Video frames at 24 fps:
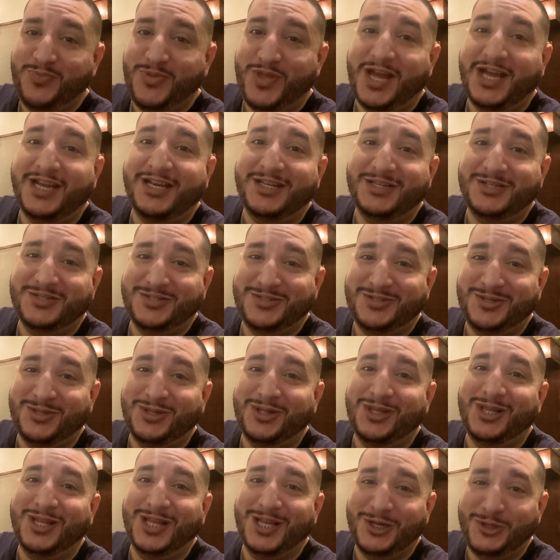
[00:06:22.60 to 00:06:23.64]
That is
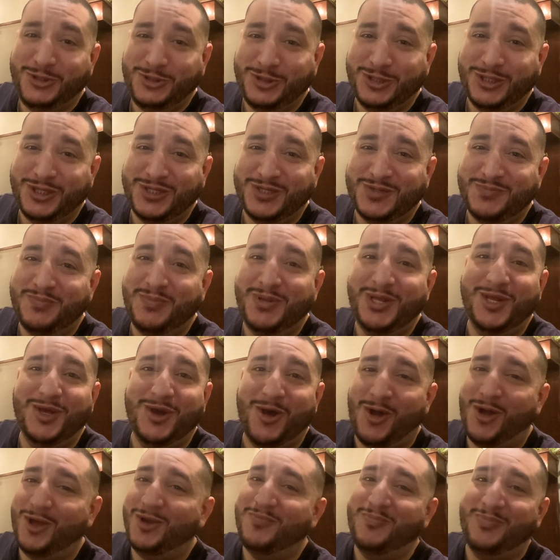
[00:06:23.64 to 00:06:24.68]
delicious
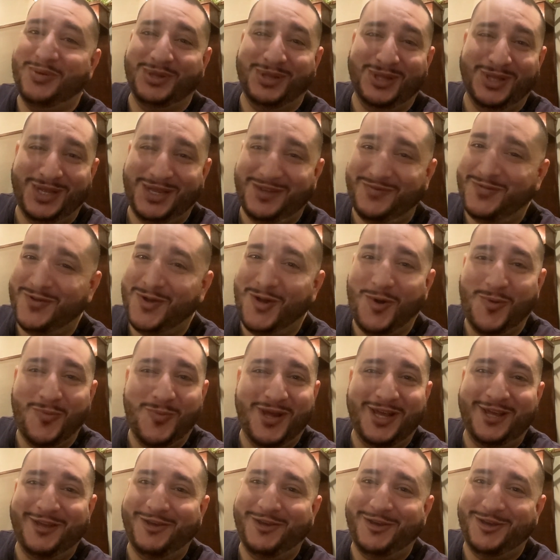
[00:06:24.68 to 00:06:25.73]
beyond belief. Oh
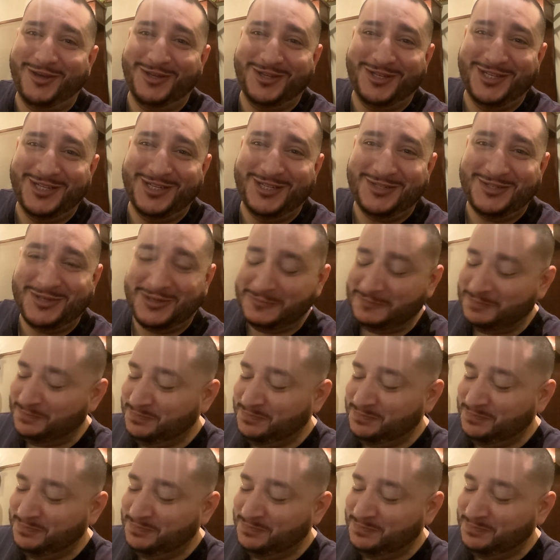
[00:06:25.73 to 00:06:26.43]
my goodness.